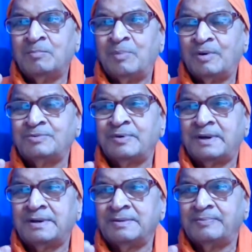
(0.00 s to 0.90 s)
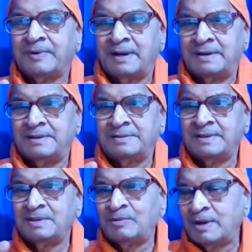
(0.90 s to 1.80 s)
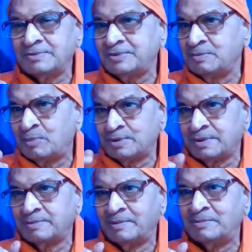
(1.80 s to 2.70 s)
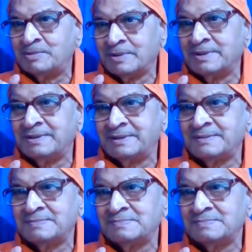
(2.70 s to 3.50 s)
If both were different, then he would have seen both of them together.